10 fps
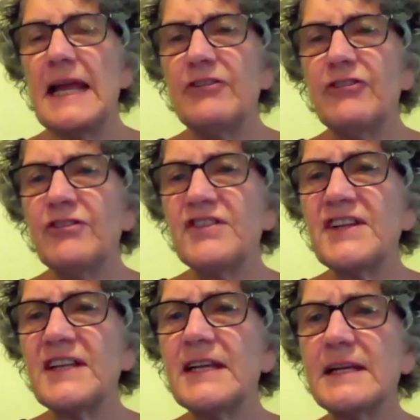and just
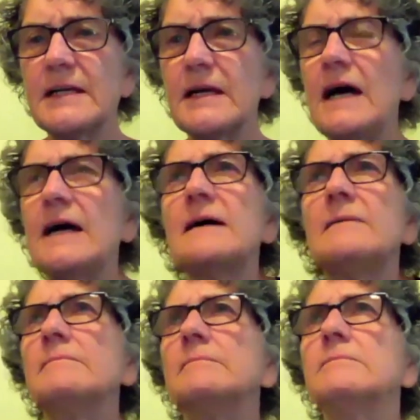sitting,
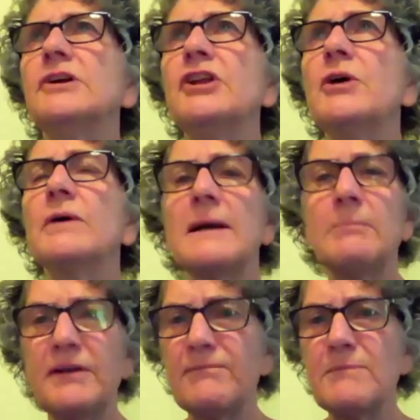a
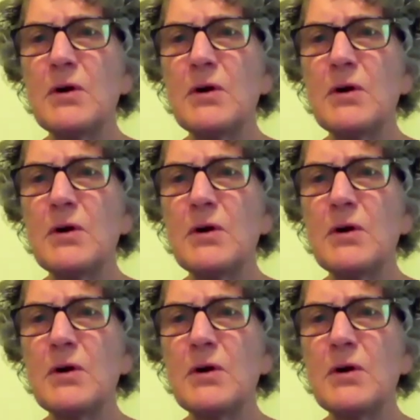couple of